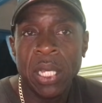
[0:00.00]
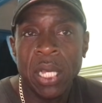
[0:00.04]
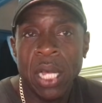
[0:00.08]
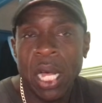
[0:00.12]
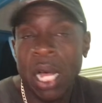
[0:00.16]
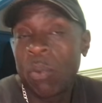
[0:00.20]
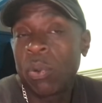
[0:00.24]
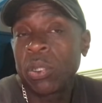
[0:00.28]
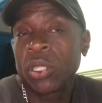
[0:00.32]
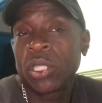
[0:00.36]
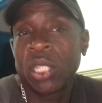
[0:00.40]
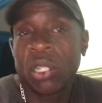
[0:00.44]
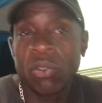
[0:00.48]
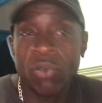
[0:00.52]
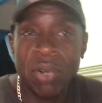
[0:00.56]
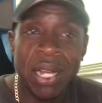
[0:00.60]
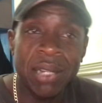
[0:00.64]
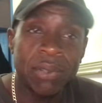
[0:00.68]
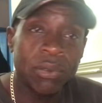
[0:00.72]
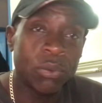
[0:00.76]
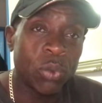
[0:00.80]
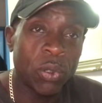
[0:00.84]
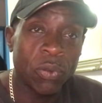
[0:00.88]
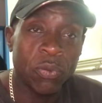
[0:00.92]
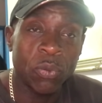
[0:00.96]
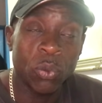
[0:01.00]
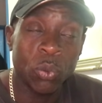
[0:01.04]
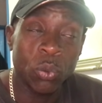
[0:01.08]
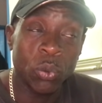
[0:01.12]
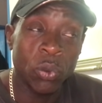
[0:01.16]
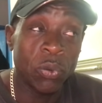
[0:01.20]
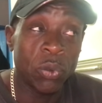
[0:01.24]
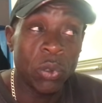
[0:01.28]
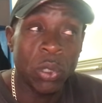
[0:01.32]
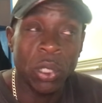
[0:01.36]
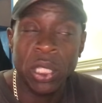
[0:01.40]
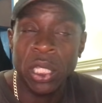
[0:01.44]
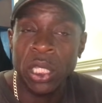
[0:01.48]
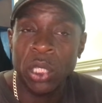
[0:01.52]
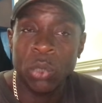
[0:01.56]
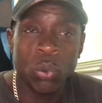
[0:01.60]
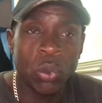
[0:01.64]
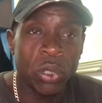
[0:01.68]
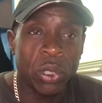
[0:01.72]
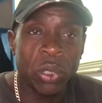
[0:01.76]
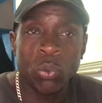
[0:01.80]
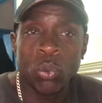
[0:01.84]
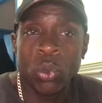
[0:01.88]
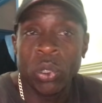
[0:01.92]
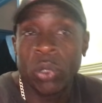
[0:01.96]
I wasn't around
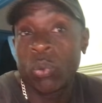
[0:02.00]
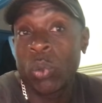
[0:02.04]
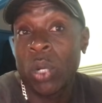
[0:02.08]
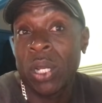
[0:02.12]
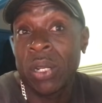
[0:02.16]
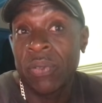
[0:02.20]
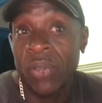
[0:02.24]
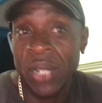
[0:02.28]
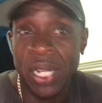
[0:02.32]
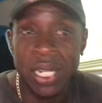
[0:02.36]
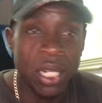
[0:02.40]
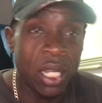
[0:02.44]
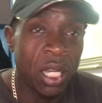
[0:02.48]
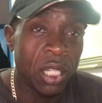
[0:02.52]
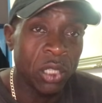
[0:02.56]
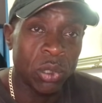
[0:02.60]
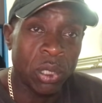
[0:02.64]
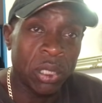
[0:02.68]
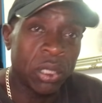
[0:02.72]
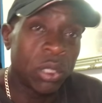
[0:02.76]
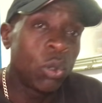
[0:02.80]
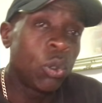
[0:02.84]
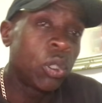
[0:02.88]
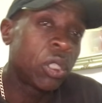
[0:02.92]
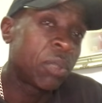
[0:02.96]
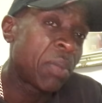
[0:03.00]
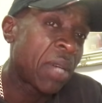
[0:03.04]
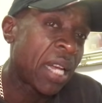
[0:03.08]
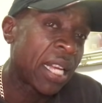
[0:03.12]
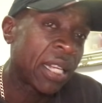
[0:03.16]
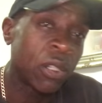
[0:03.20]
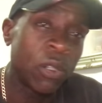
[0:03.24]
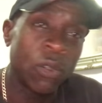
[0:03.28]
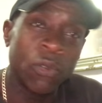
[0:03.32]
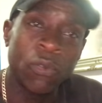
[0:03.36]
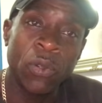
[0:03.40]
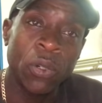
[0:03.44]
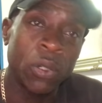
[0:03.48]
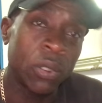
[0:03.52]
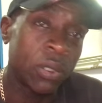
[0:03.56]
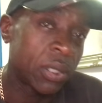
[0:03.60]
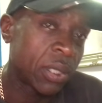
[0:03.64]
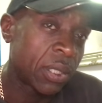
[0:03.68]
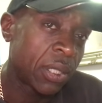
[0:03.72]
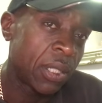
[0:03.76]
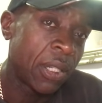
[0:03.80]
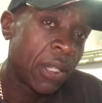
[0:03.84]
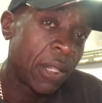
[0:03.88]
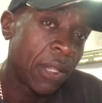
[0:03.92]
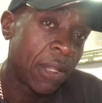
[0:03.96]
with one of our last ones, who was Michael Foote,
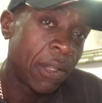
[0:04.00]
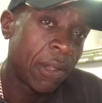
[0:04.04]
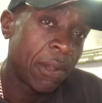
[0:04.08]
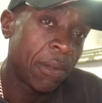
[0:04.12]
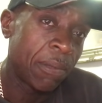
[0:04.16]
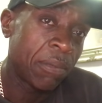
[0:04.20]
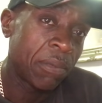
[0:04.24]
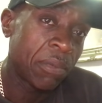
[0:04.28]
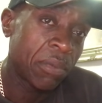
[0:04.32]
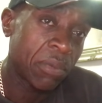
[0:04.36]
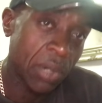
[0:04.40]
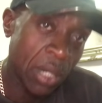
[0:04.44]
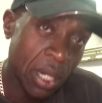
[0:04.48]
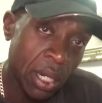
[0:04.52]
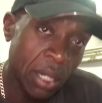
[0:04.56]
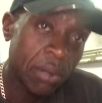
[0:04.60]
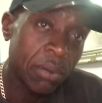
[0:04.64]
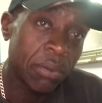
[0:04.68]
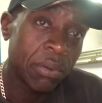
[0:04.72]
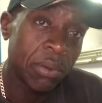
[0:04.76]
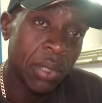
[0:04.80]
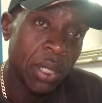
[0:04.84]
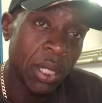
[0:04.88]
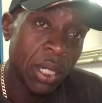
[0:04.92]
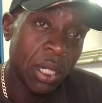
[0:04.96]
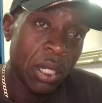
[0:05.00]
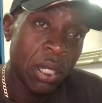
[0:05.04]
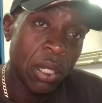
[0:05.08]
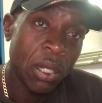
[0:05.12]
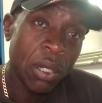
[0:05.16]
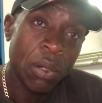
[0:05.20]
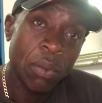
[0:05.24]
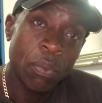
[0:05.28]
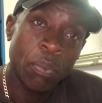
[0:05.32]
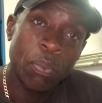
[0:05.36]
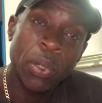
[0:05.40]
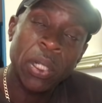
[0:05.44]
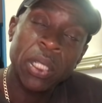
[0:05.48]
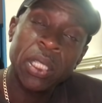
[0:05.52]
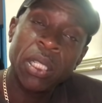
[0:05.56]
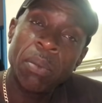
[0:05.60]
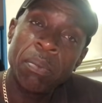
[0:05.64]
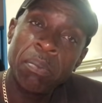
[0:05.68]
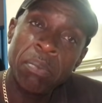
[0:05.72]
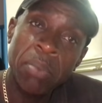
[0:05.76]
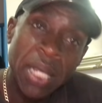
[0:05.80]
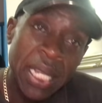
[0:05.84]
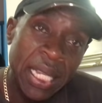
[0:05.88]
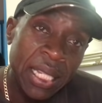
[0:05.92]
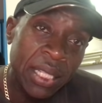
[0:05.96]
right? But the
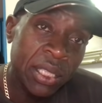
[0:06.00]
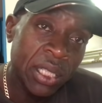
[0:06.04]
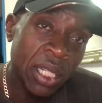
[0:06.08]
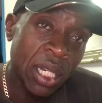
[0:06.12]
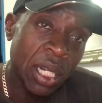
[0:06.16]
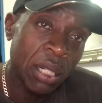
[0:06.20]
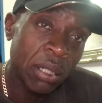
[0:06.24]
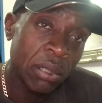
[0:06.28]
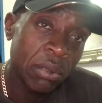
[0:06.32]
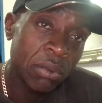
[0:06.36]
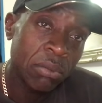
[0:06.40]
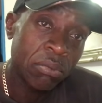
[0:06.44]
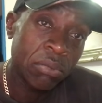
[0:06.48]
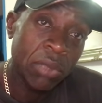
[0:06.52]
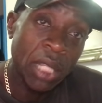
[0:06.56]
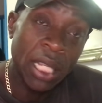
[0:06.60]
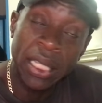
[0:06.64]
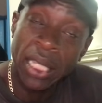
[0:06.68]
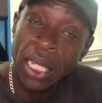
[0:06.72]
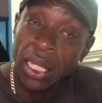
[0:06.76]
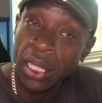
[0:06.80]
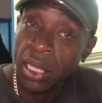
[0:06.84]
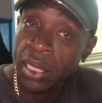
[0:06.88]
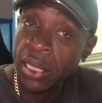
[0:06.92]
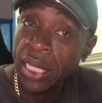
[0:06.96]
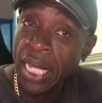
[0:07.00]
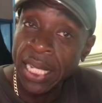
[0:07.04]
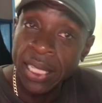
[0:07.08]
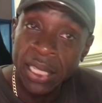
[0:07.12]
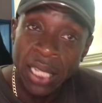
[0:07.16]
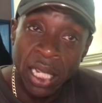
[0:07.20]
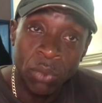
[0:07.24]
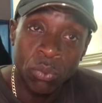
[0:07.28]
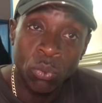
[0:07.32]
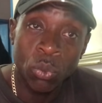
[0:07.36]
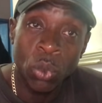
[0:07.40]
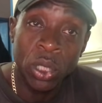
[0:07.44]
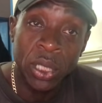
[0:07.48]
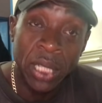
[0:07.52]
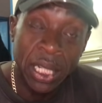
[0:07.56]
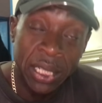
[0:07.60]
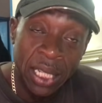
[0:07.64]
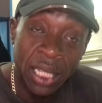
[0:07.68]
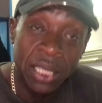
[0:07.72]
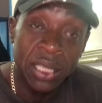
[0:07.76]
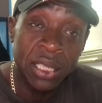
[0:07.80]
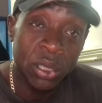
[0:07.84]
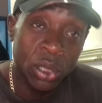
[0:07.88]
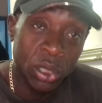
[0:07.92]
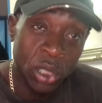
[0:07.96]
media, they done what they
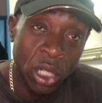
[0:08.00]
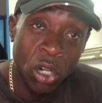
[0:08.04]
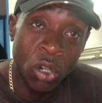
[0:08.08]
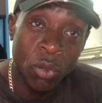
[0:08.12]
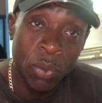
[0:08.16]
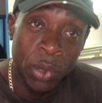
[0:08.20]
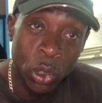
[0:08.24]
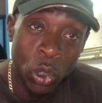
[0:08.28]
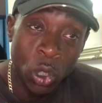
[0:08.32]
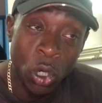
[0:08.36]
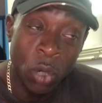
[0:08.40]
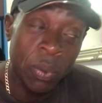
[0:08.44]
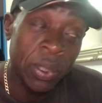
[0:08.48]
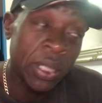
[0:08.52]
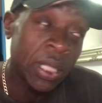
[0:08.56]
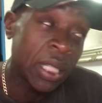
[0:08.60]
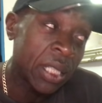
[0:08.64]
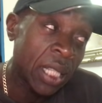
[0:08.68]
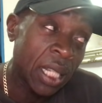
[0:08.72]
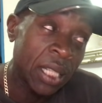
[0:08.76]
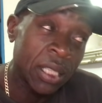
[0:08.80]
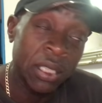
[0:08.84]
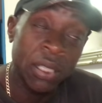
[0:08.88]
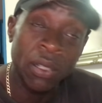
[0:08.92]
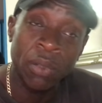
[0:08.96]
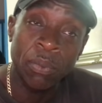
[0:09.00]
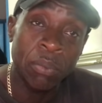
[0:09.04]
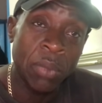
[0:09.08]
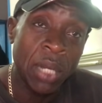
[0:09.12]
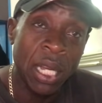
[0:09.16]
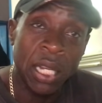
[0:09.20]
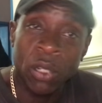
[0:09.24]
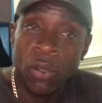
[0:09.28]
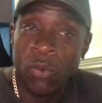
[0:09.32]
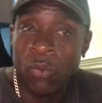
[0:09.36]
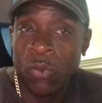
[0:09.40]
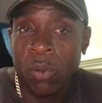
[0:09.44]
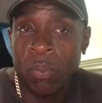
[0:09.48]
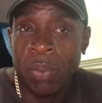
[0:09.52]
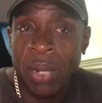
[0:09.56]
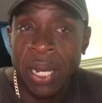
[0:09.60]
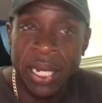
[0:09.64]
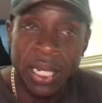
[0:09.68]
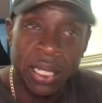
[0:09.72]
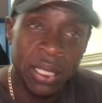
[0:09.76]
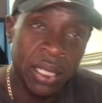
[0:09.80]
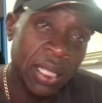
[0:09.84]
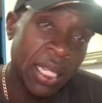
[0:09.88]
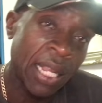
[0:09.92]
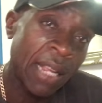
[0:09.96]
done to Jeremy Corbyn, they done to Michael Foote
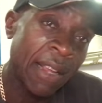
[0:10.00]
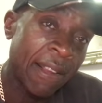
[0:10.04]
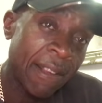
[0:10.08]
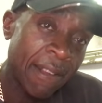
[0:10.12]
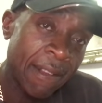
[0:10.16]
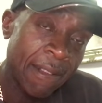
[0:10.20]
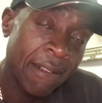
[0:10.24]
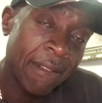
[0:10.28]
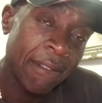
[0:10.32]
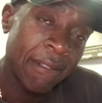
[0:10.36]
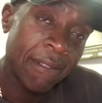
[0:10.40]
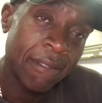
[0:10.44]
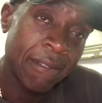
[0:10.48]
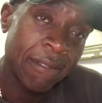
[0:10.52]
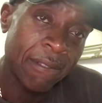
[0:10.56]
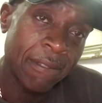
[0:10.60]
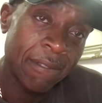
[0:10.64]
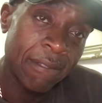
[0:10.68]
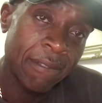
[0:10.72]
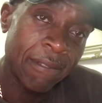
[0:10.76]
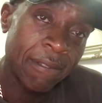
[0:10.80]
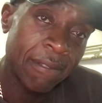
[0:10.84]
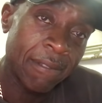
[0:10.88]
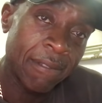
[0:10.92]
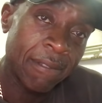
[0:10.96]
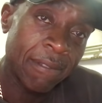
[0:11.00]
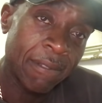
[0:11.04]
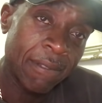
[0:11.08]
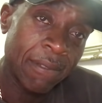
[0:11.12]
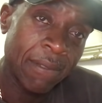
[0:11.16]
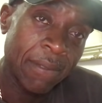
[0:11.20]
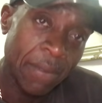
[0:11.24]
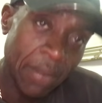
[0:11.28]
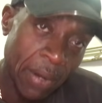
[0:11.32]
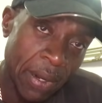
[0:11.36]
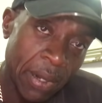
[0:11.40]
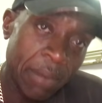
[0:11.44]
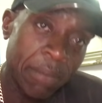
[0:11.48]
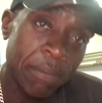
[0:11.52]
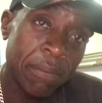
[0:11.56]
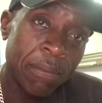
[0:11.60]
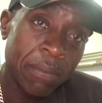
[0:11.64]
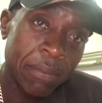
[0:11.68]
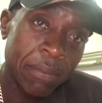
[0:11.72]
back in the day, right?